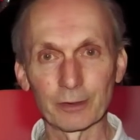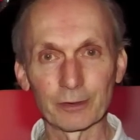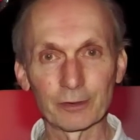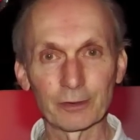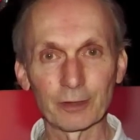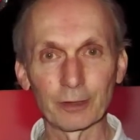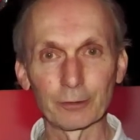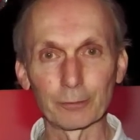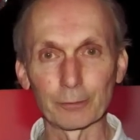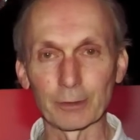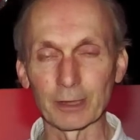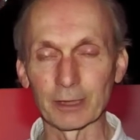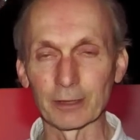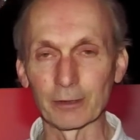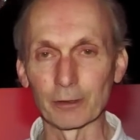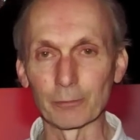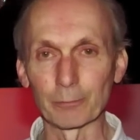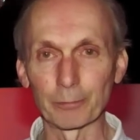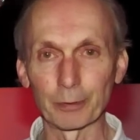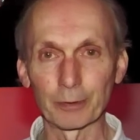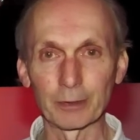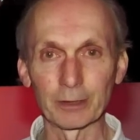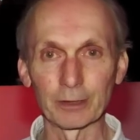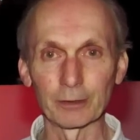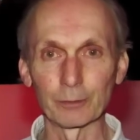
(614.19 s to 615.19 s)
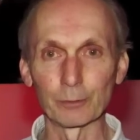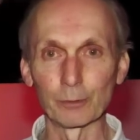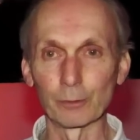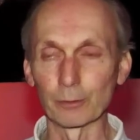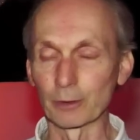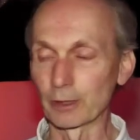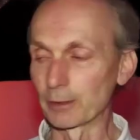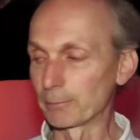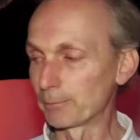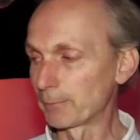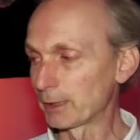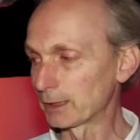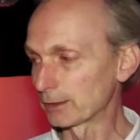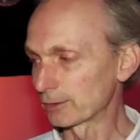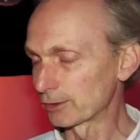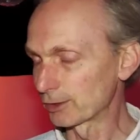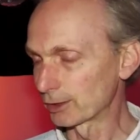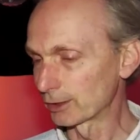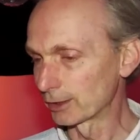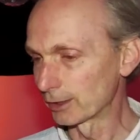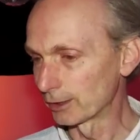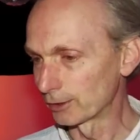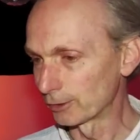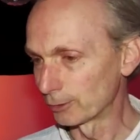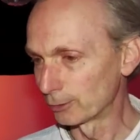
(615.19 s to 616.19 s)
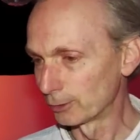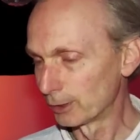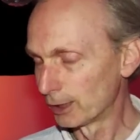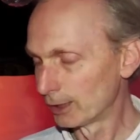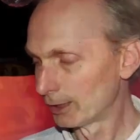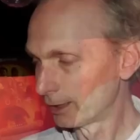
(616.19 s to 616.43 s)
sold out on pre-order months ago.